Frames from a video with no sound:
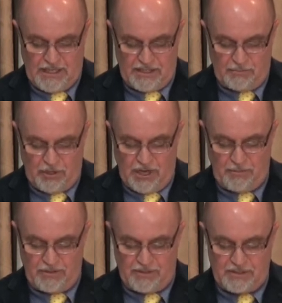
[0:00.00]
The
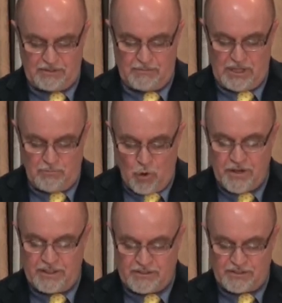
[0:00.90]
popular and
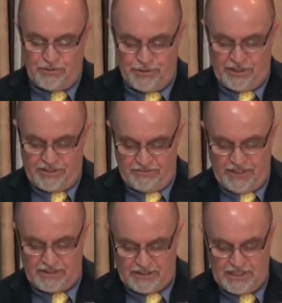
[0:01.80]
more than sold out
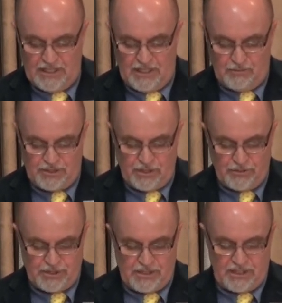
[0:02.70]
event was
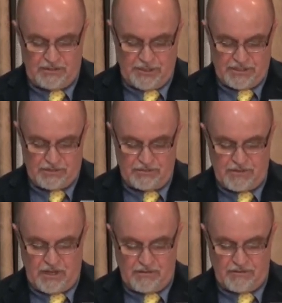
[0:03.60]
hosted at the Beach Grove
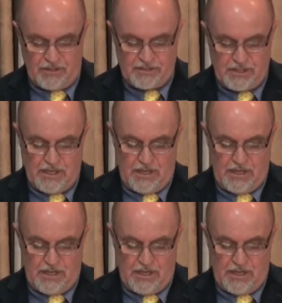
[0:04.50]
Golf Course,